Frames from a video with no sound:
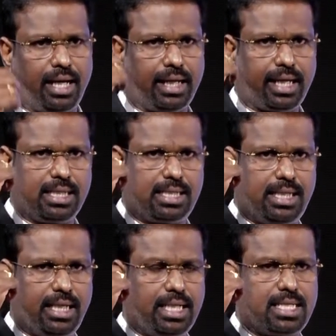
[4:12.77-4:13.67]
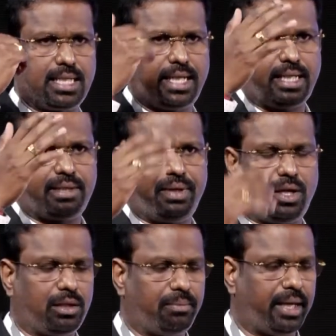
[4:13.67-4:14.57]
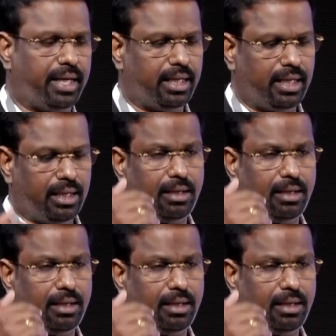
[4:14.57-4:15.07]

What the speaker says: I can see it right away on my